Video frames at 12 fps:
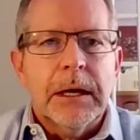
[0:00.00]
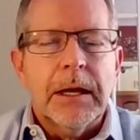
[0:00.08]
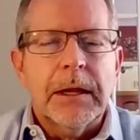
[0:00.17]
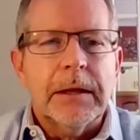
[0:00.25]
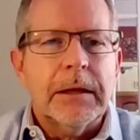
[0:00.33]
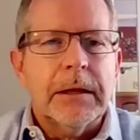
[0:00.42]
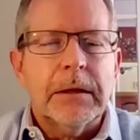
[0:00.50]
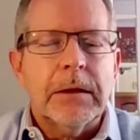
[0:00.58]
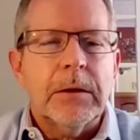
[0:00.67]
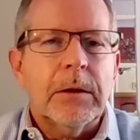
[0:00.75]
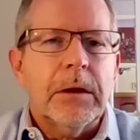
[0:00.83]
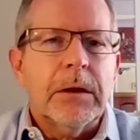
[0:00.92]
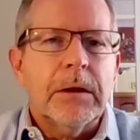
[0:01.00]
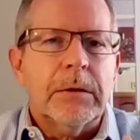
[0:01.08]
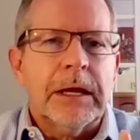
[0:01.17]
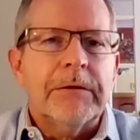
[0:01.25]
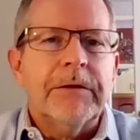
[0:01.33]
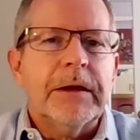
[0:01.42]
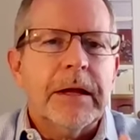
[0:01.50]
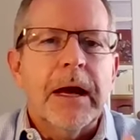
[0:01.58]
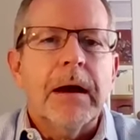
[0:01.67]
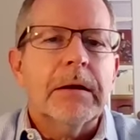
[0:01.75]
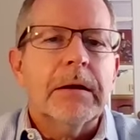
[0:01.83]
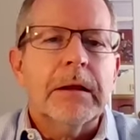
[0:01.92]
It, uh, giving
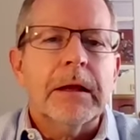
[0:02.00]
the,